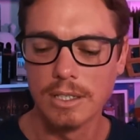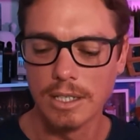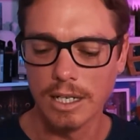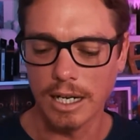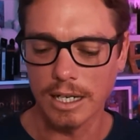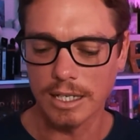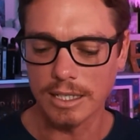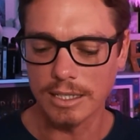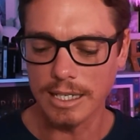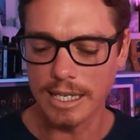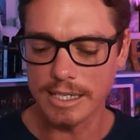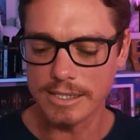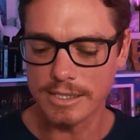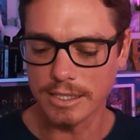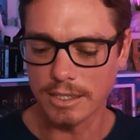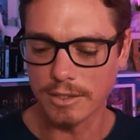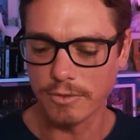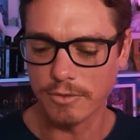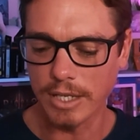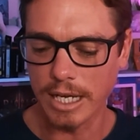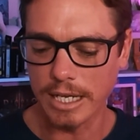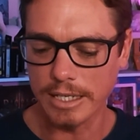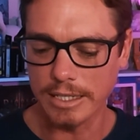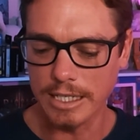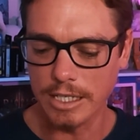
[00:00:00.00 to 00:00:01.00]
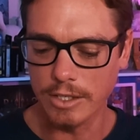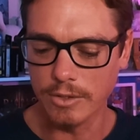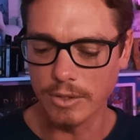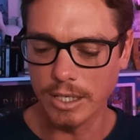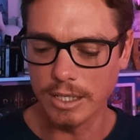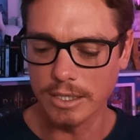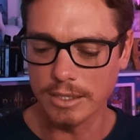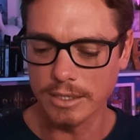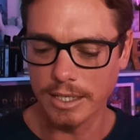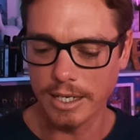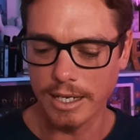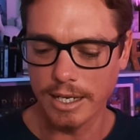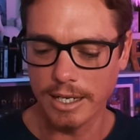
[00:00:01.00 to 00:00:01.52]
a classic of that
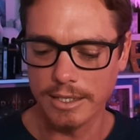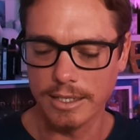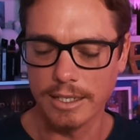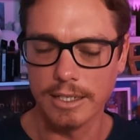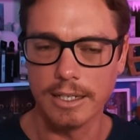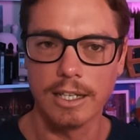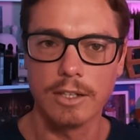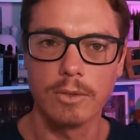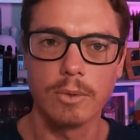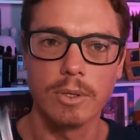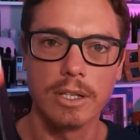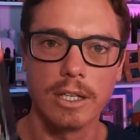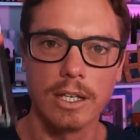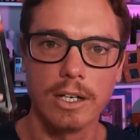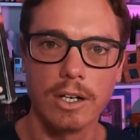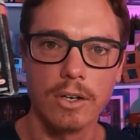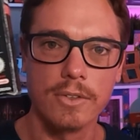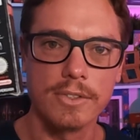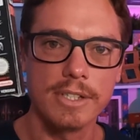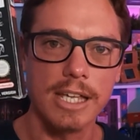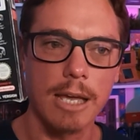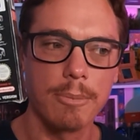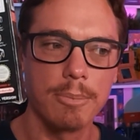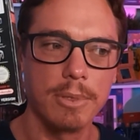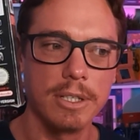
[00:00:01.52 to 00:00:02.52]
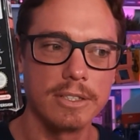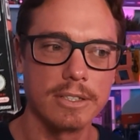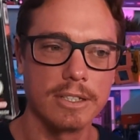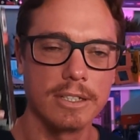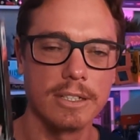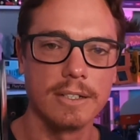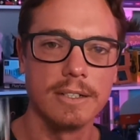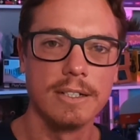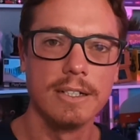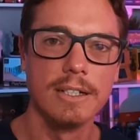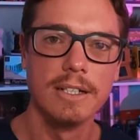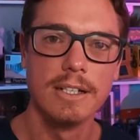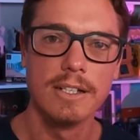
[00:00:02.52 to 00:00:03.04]
era, and another one that I was happy to